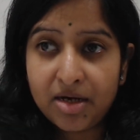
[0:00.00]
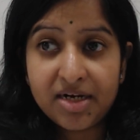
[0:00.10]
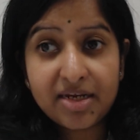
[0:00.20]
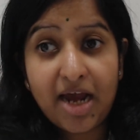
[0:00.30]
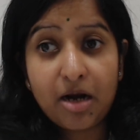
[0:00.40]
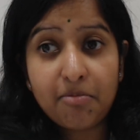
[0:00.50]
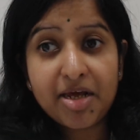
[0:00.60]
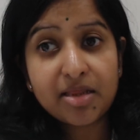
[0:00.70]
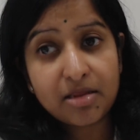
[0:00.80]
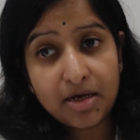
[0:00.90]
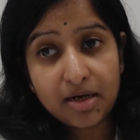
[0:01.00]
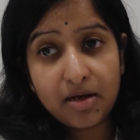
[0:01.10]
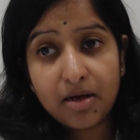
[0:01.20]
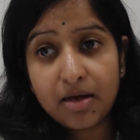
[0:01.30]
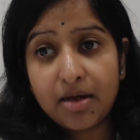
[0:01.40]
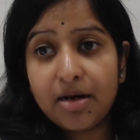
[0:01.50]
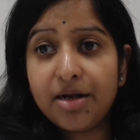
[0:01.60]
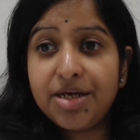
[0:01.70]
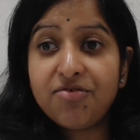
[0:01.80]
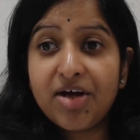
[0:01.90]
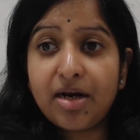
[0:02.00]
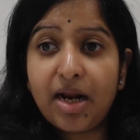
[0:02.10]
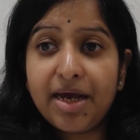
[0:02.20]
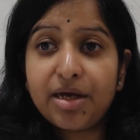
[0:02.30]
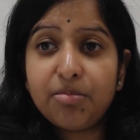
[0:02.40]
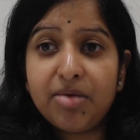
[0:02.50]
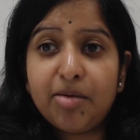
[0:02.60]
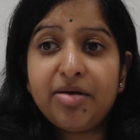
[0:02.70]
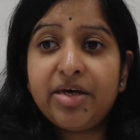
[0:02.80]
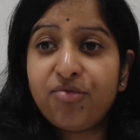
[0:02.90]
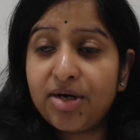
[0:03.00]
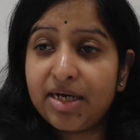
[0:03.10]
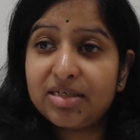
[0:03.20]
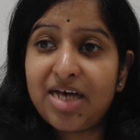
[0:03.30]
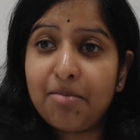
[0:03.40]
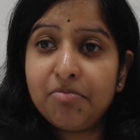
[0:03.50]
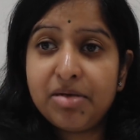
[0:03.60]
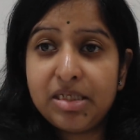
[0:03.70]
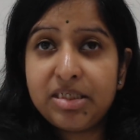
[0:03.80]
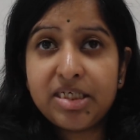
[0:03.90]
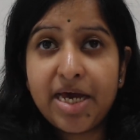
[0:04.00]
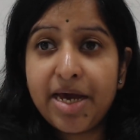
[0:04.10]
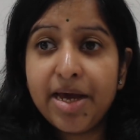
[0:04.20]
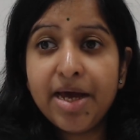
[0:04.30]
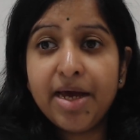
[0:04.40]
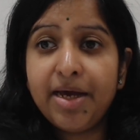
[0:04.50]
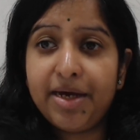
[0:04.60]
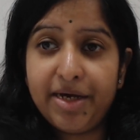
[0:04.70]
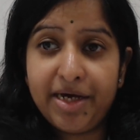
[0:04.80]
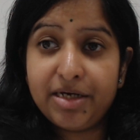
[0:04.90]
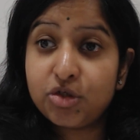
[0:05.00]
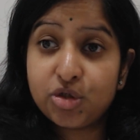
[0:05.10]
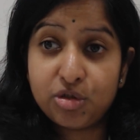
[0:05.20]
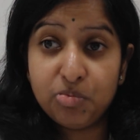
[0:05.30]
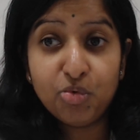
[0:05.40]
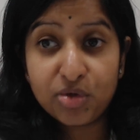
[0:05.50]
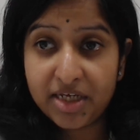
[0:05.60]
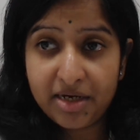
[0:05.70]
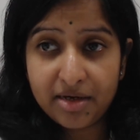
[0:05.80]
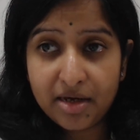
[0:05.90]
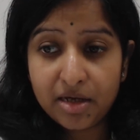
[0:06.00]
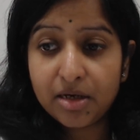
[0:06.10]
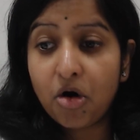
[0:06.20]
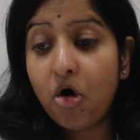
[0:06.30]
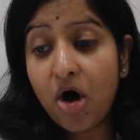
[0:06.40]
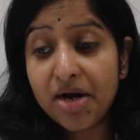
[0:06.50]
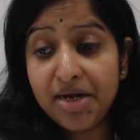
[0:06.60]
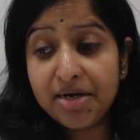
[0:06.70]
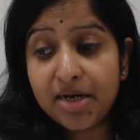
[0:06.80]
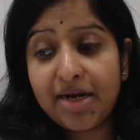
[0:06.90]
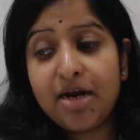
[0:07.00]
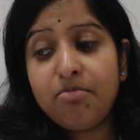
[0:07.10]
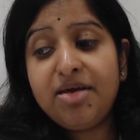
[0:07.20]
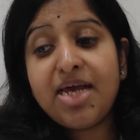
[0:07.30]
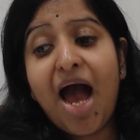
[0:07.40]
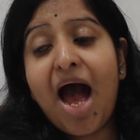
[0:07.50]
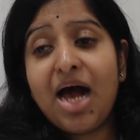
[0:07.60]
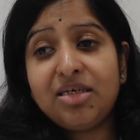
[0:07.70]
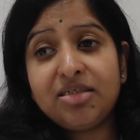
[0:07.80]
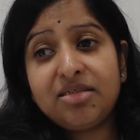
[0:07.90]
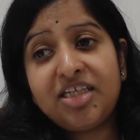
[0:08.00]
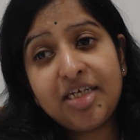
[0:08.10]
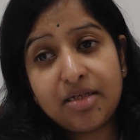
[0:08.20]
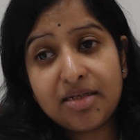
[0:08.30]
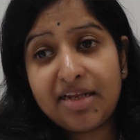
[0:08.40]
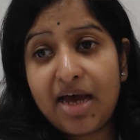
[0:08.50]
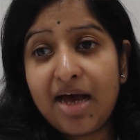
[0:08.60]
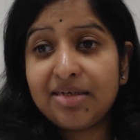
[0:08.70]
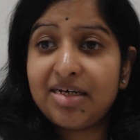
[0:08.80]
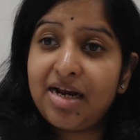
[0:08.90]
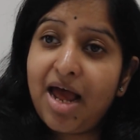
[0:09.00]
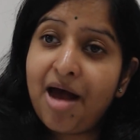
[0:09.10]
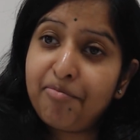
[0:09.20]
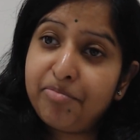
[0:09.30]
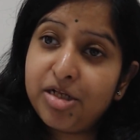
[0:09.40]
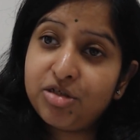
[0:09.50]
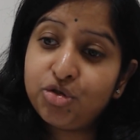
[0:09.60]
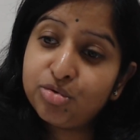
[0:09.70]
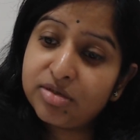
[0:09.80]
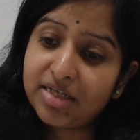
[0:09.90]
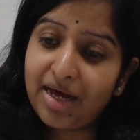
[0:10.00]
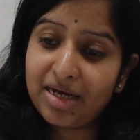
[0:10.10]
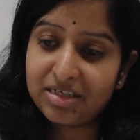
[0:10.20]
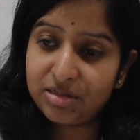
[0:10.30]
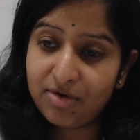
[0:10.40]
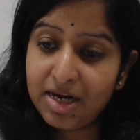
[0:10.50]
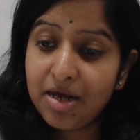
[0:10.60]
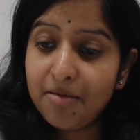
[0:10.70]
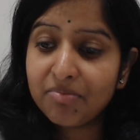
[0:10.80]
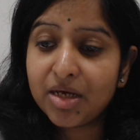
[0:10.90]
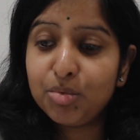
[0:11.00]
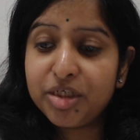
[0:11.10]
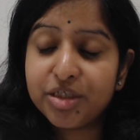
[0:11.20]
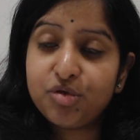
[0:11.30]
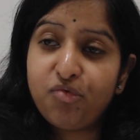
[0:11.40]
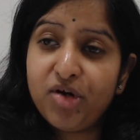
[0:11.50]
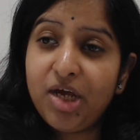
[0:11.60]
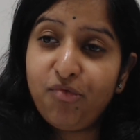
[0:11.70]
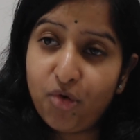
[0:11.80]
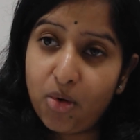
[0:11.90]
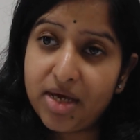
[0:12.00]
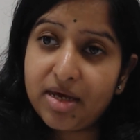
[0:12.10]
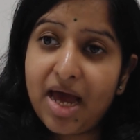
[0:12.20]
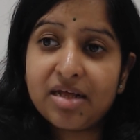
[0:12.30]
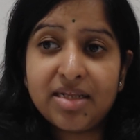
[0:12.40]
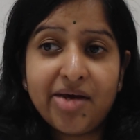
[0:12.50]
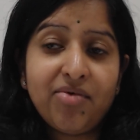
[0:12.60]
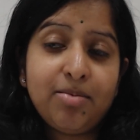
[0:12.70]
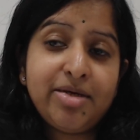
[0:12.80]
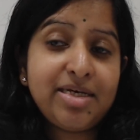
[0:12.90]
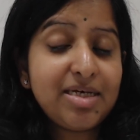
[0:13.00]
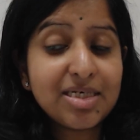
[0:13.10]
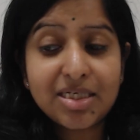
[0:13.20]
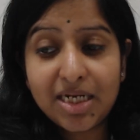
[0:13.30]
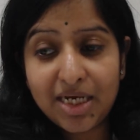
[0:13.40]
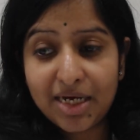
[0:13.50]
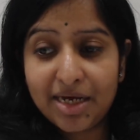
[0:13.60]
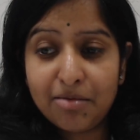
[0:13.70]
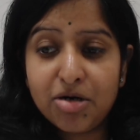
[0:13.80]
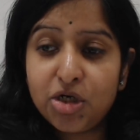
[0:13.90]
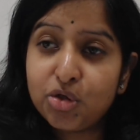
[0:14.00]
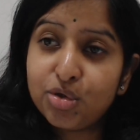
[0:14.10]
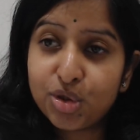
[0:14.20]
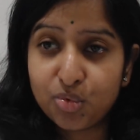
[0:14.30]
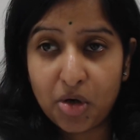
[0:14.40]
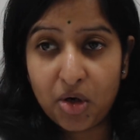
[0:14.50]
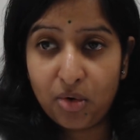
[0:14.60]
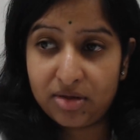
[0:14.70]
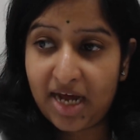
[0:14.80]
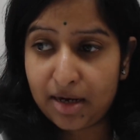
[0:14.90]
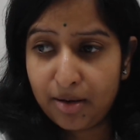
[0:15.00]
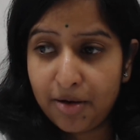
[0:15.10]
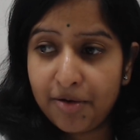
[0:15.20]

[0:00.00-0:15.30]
It can be thick, even like maybe, for example, say a smoothie, or it can be as thin as an apple juice as well, which is free flowing and they will be easily able to swallow that.